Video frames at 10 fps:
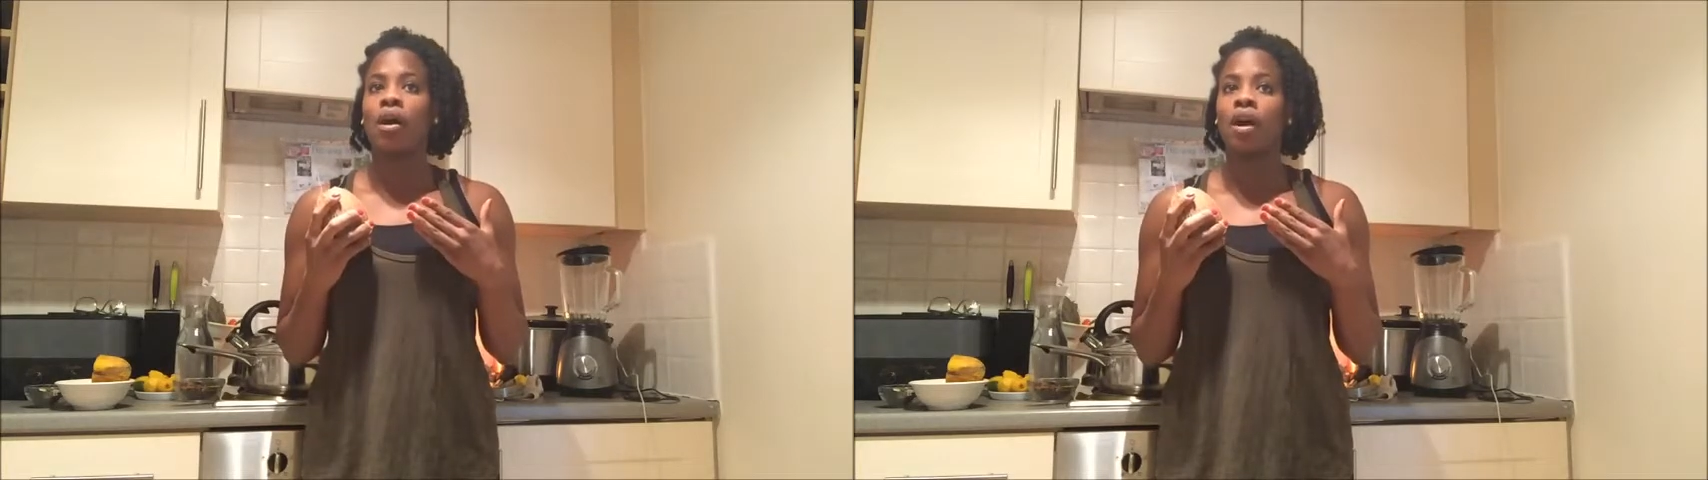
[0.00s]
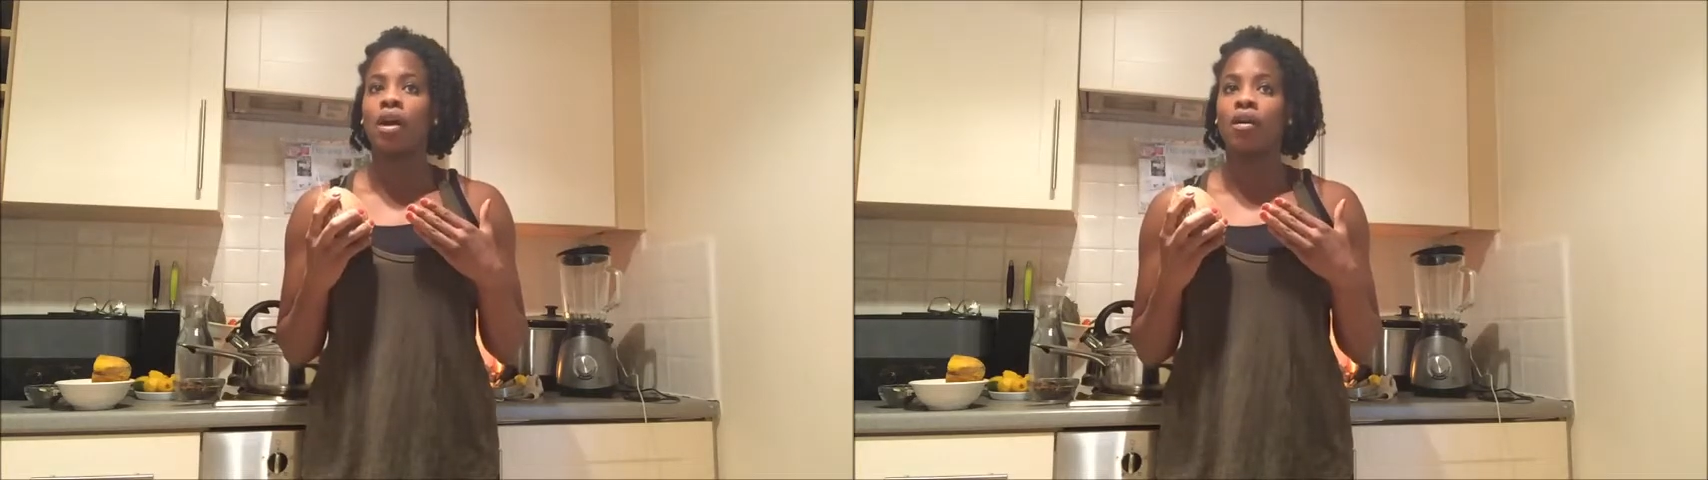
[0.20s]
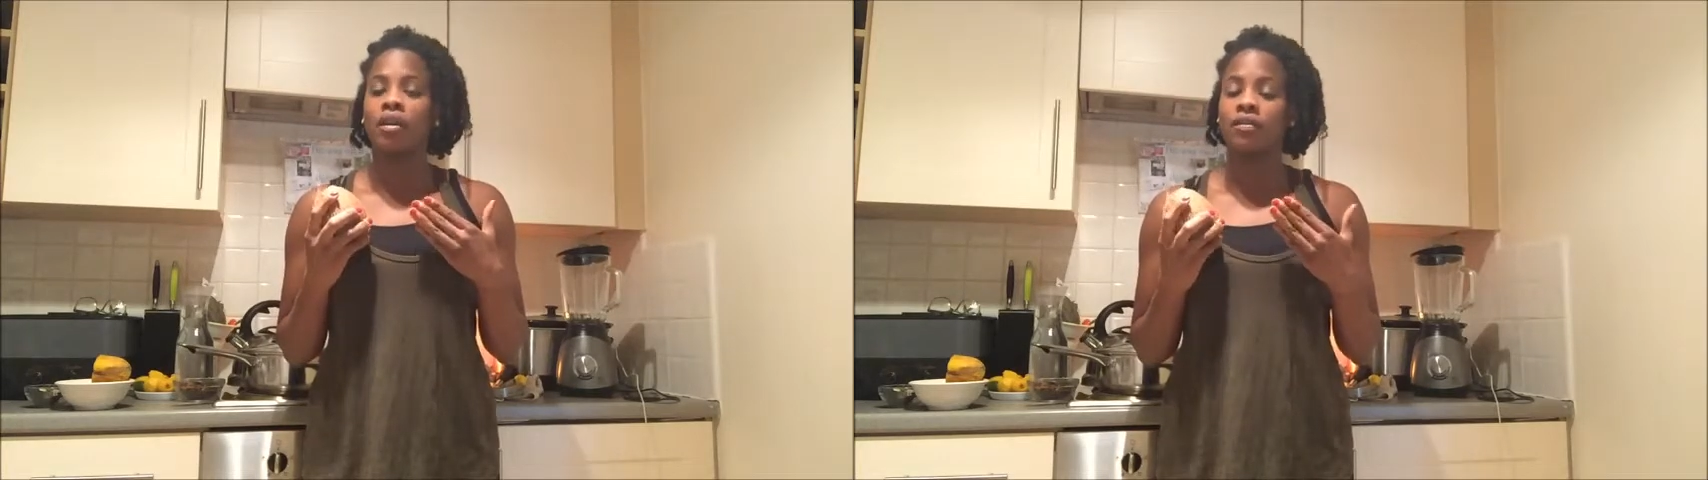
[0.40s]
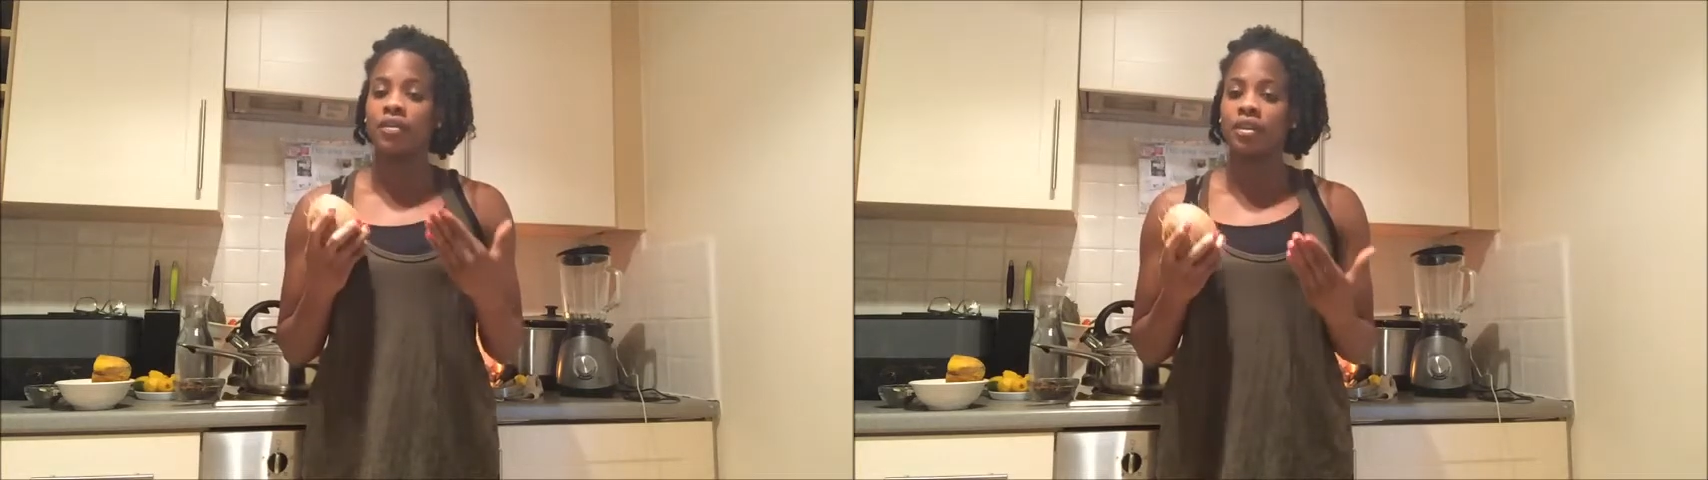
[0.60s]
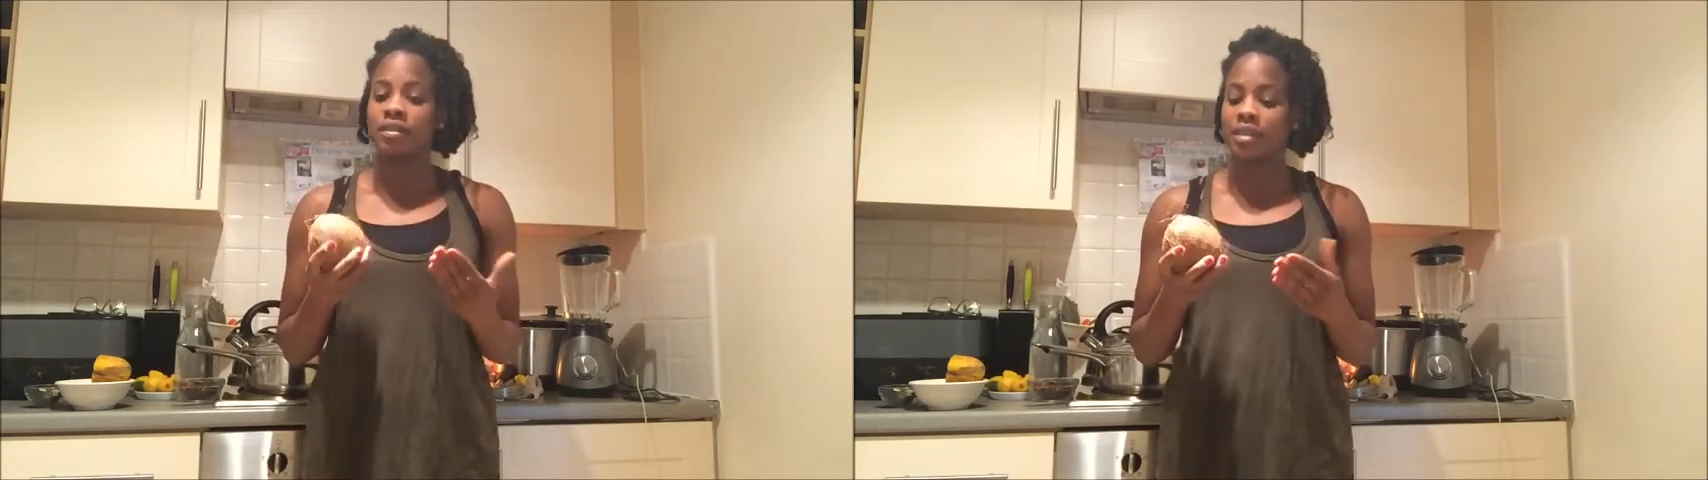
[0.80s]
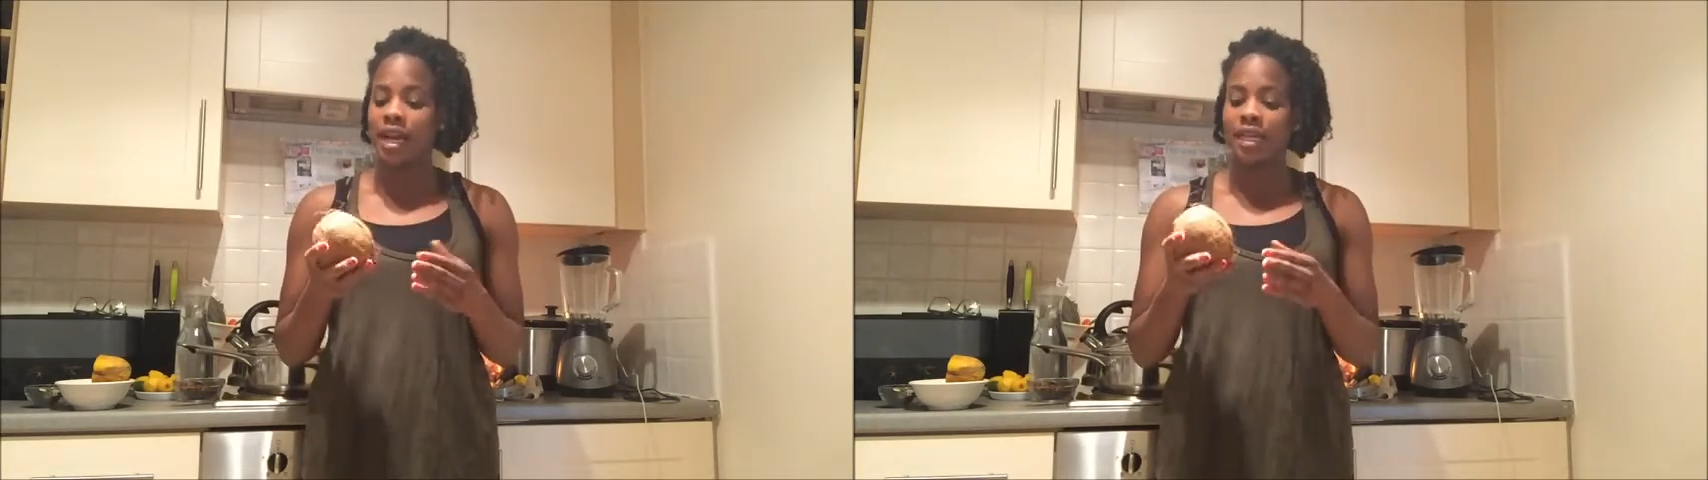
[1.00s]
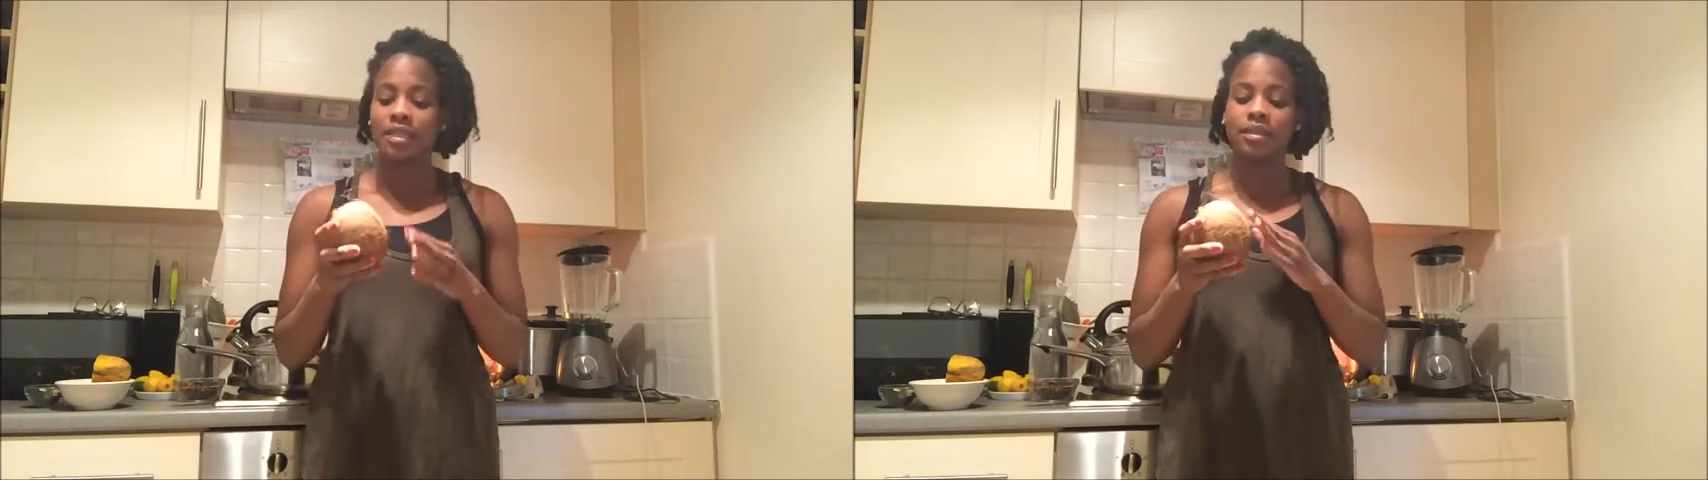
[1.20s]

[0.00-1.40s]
are on a vegan diet,